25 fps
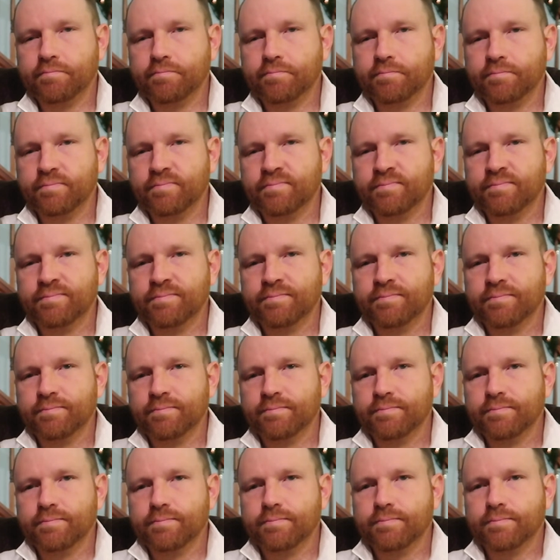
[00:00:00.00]

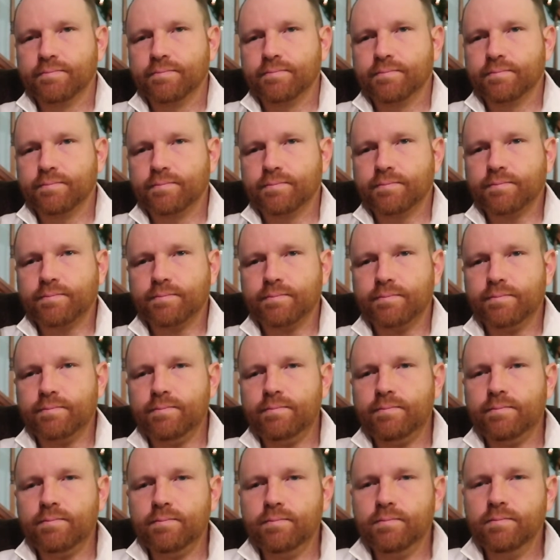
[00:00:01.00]

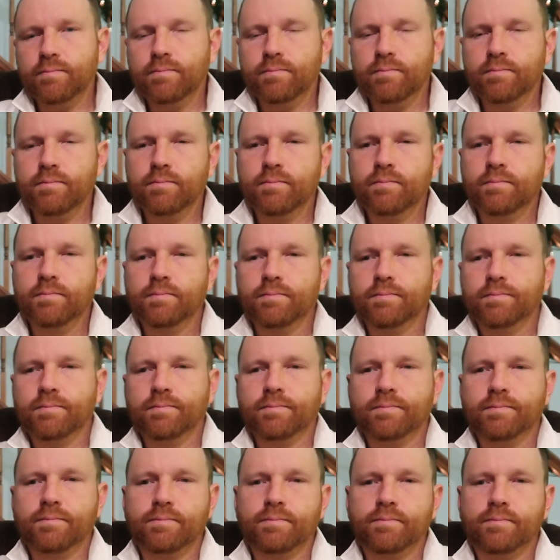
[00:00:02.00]

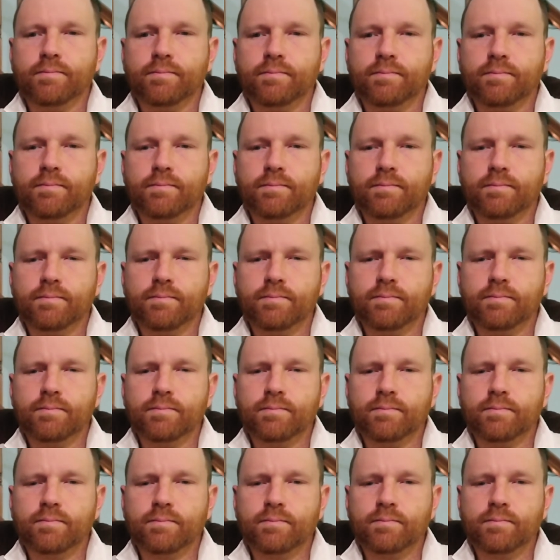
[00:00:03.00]

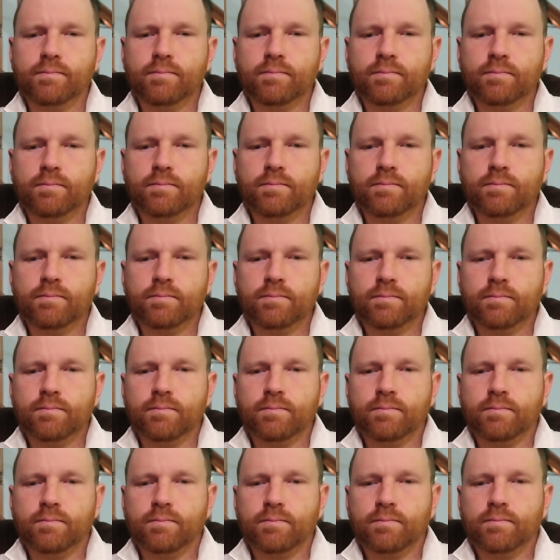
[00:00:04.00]

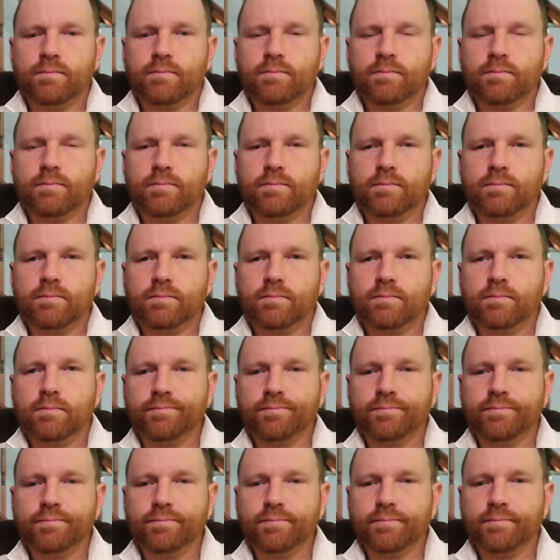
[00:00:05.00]

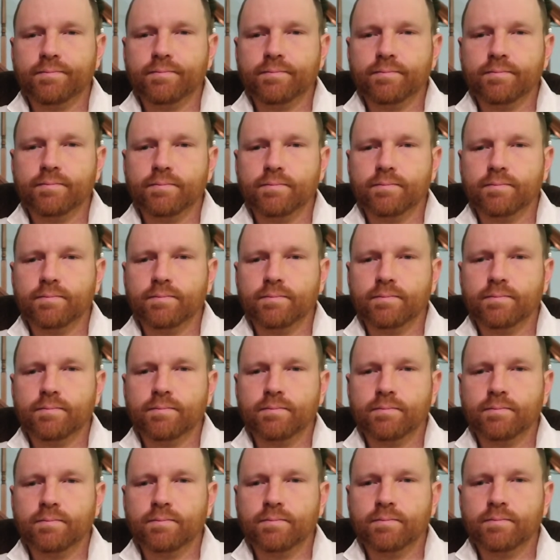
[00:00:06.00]
(not speaking)